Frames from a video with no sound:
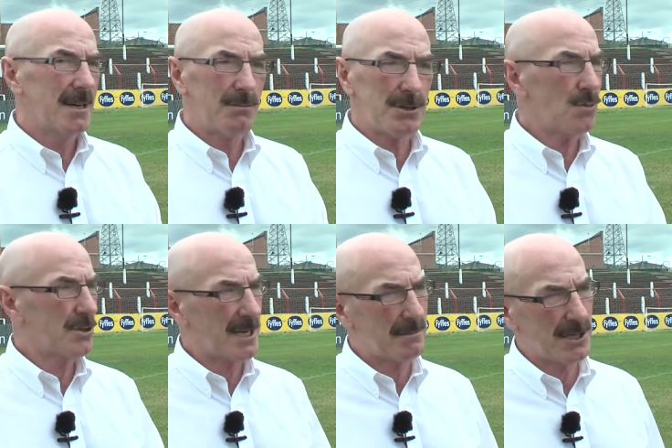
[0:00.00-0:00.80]
We don't
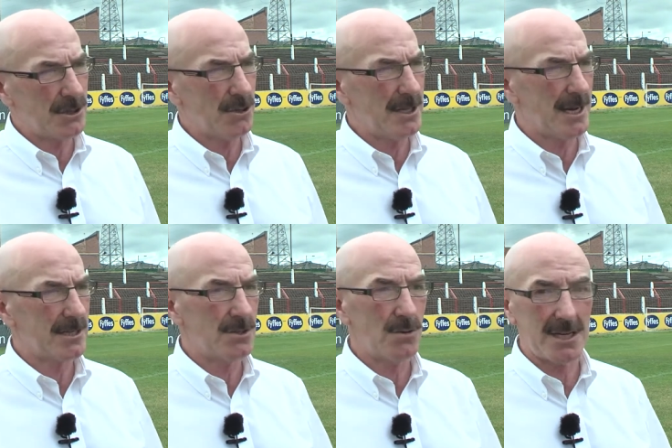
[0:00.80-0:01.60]
seem to do that.
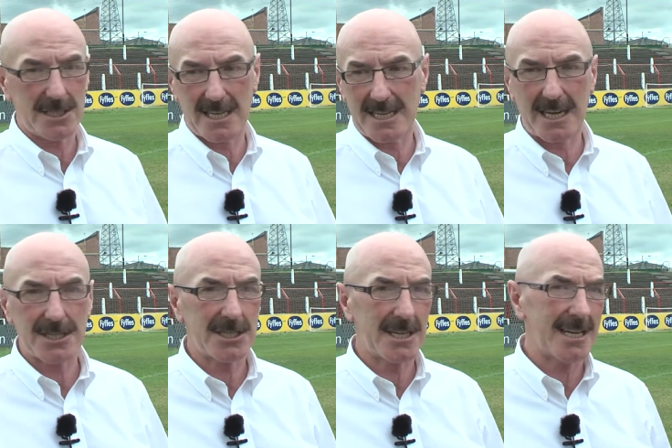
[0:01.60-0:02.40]
You know, I see kids
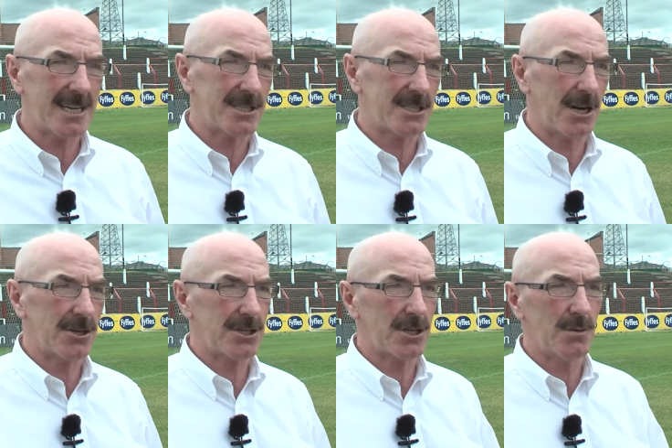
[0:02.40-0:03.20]
still getting
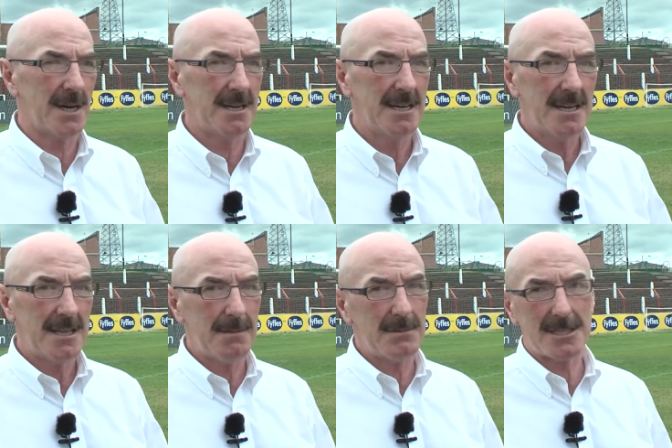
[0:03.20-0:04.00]
charged to go in,
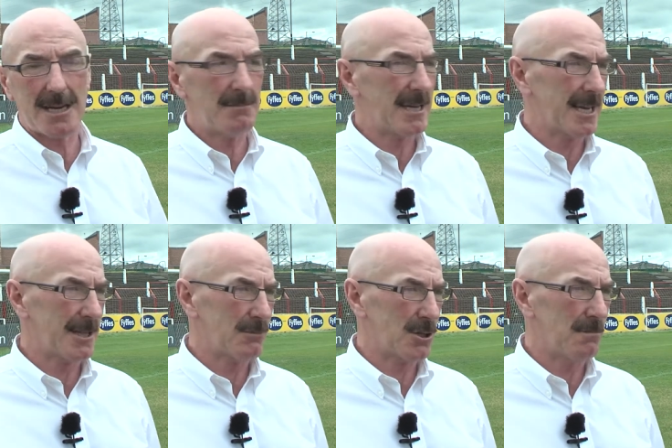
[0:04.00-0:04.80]
then by the time you get
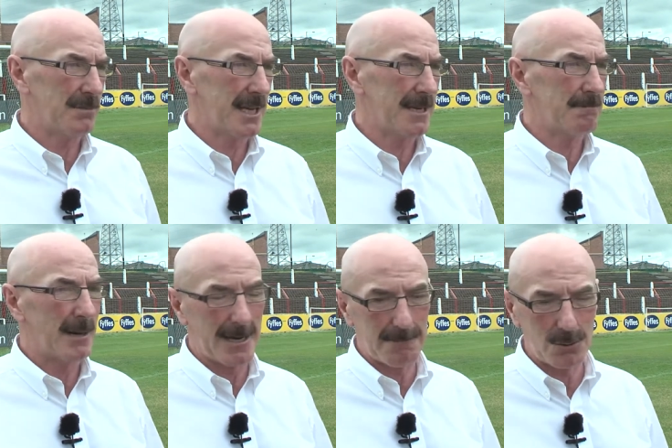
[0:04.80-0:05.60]
them something to eat and
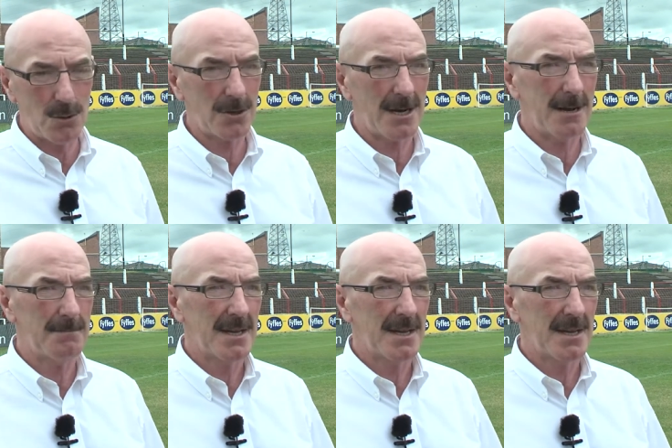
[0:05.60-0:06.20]
buy a programme,